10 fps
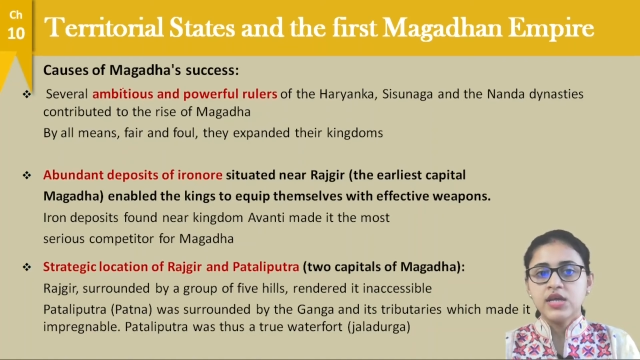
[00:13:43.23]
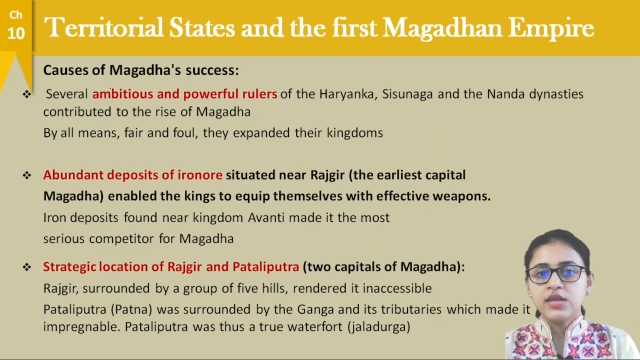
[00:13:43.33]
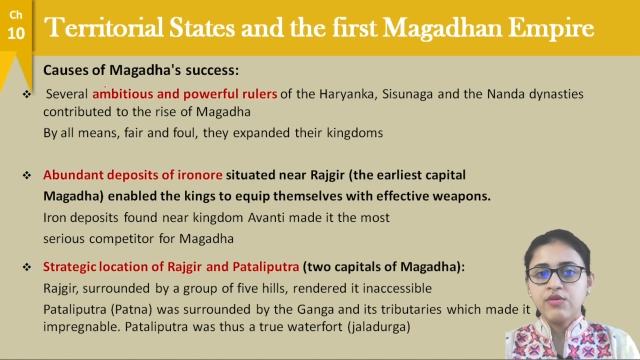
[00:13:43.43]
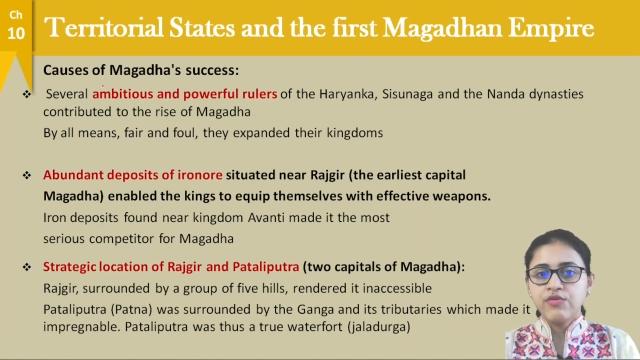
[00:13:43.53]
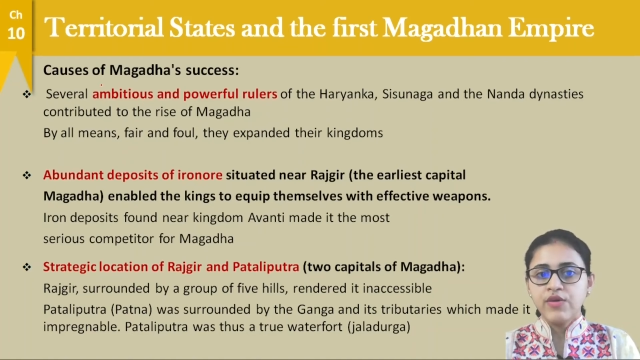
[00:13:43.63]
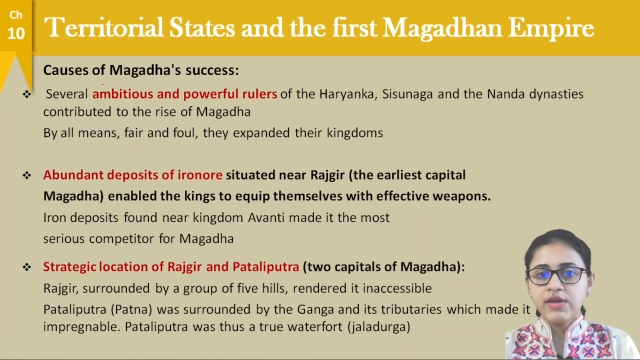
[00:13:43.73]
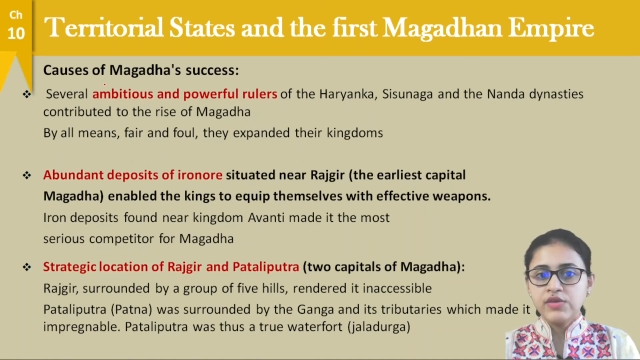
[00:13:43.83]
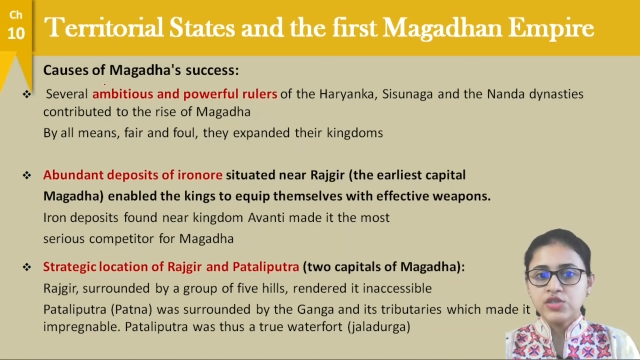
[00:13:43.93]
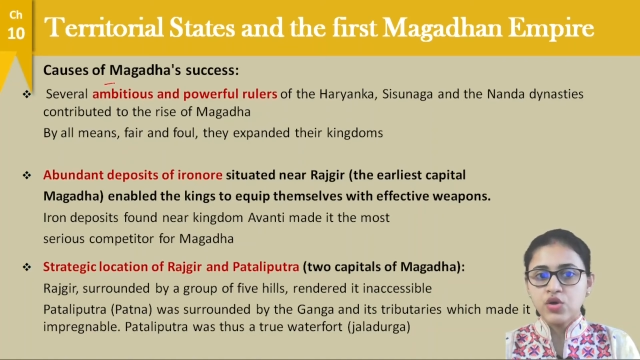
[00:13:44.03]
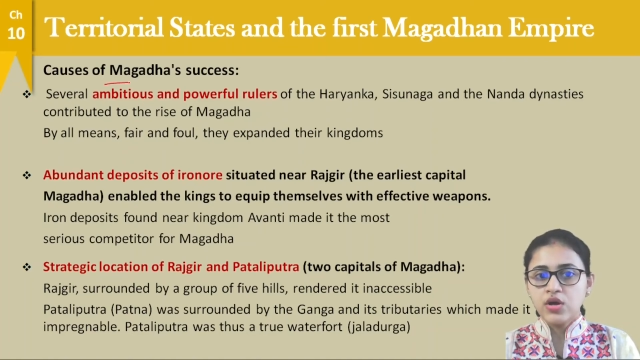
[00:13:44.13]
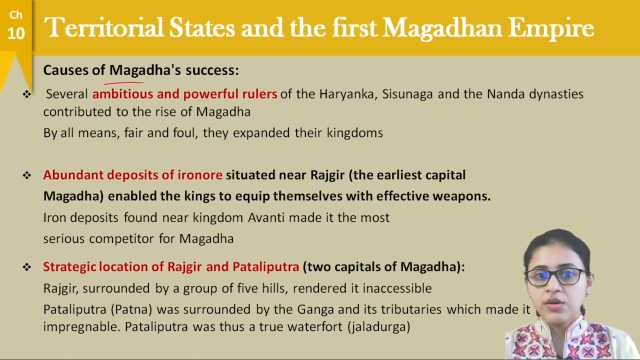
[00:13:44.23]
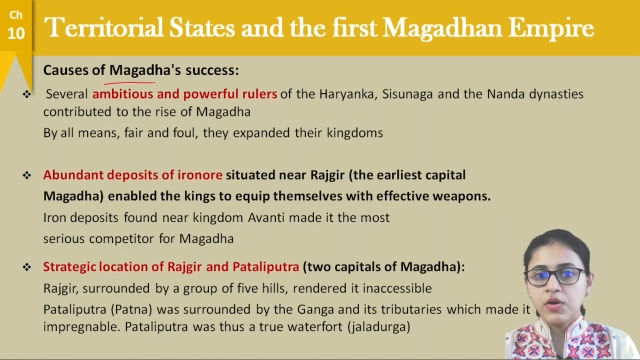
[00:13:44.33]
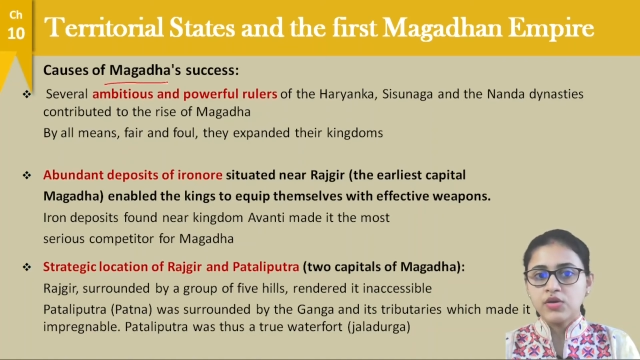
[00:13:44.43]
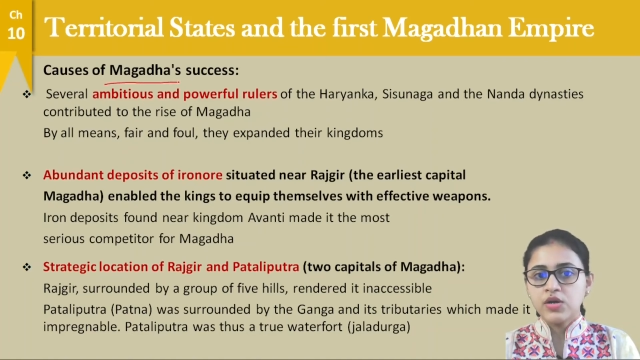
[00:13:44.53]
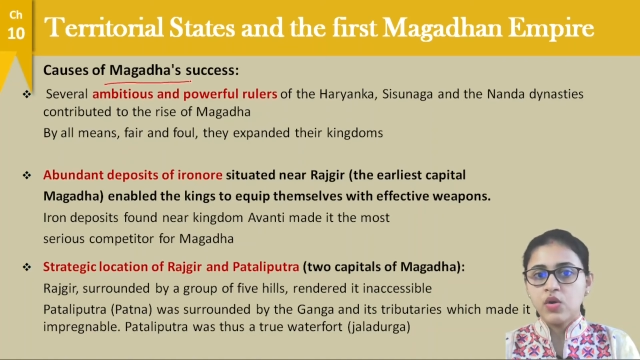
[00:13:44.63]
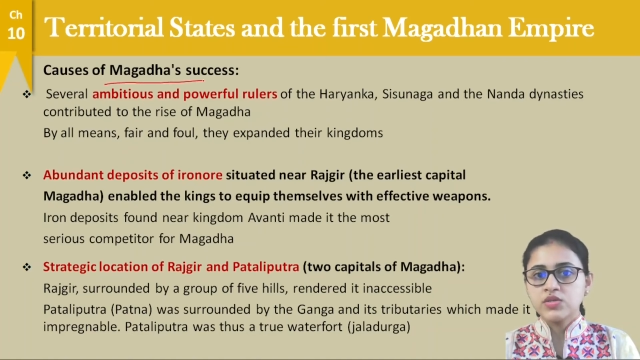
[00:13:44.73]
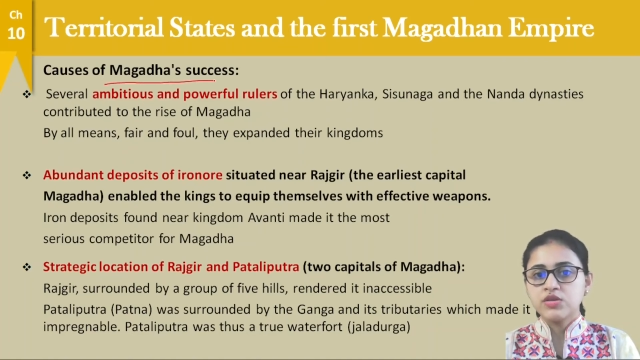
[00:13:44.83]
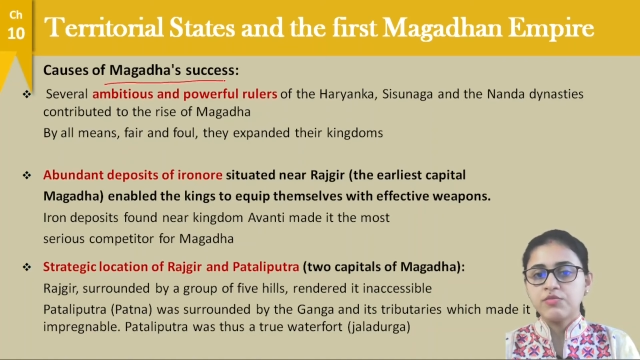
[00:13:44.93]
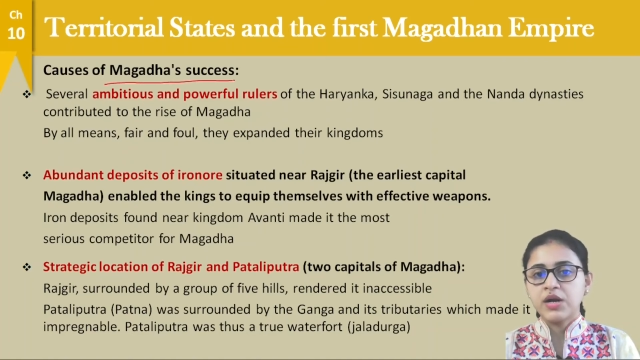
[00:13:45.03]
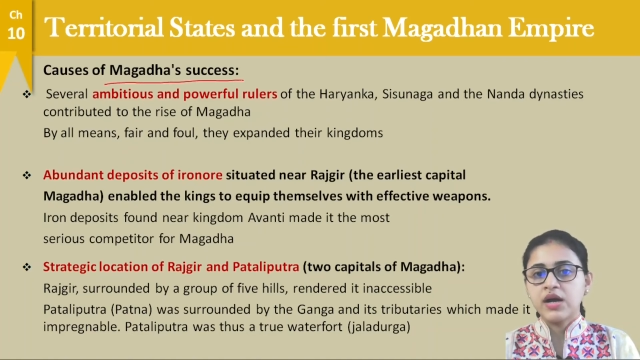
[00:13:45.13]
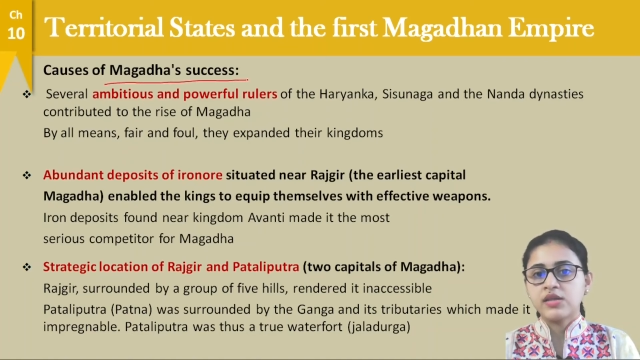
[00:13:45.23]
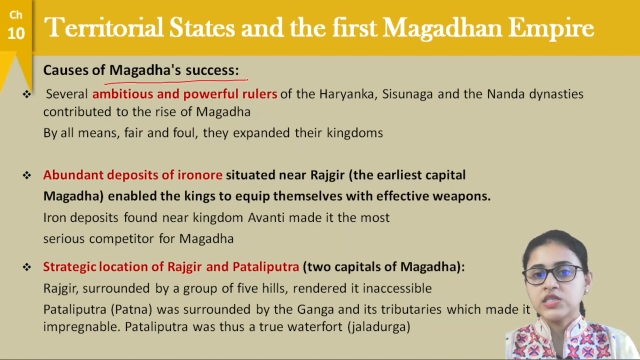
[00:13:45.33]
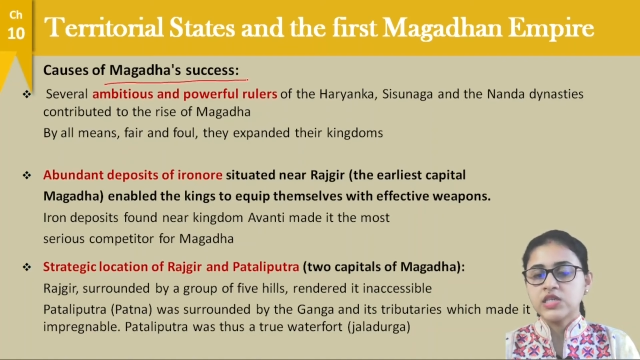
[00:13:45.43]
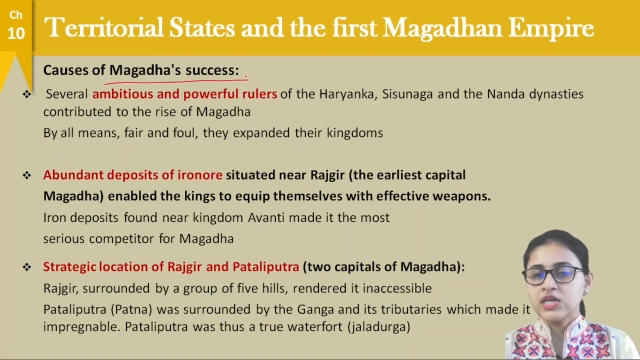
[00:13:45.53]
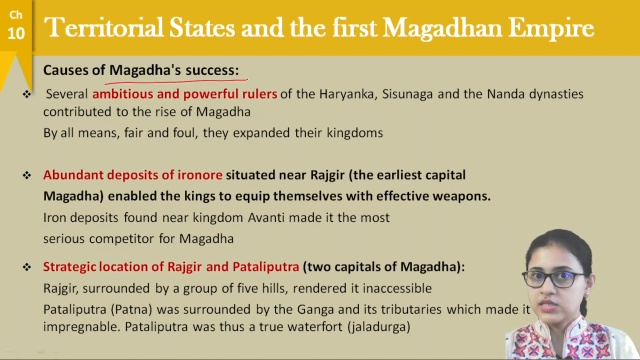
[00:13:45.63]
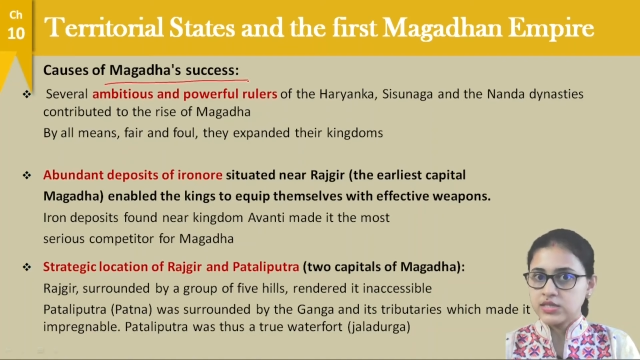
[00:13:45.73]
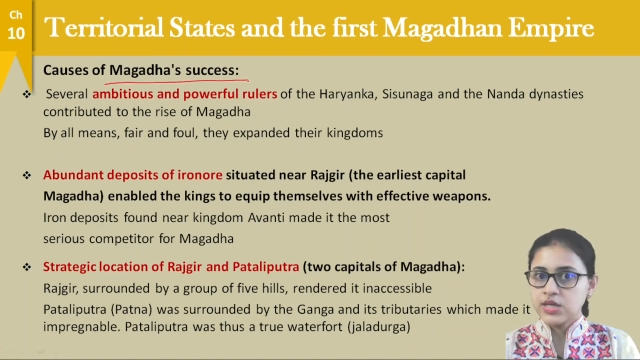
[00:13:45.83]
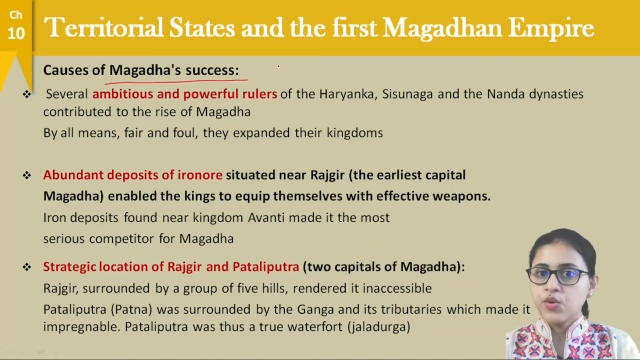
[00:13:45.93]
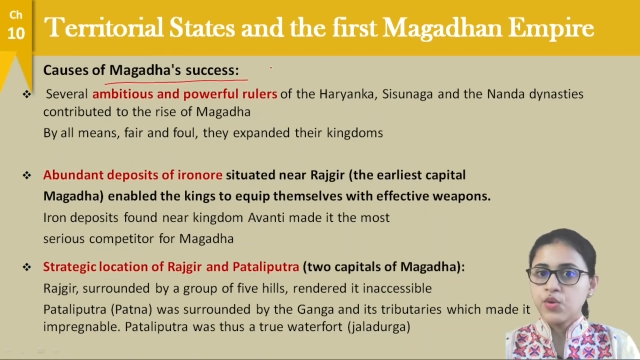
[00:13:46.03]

Now when we talk about the causes of Magadha's success,